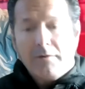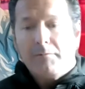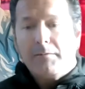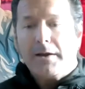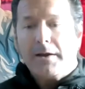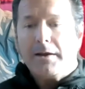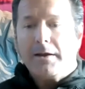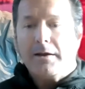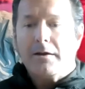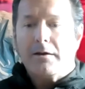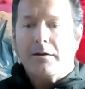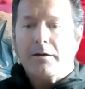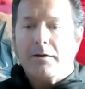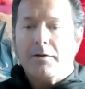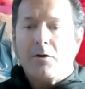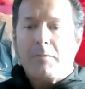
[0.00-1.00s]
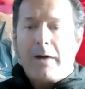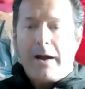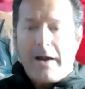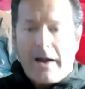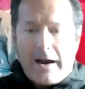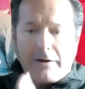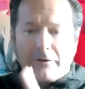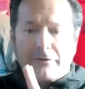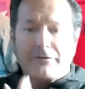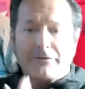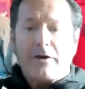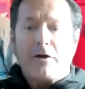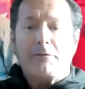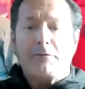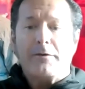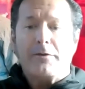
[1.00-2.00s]
meaning, you know, my higher
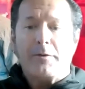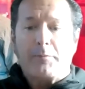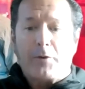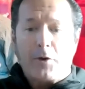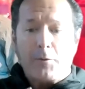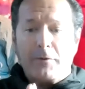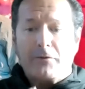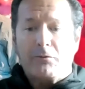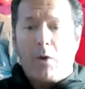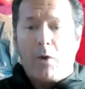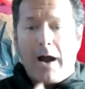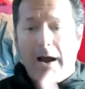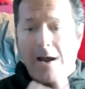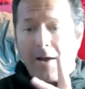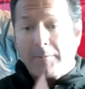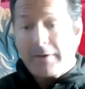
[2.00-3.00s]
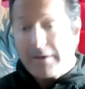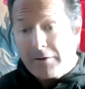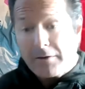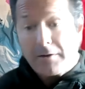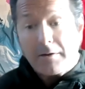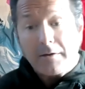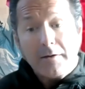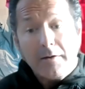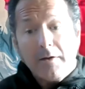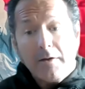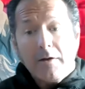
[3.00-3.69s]
self and the purpose why I'm here.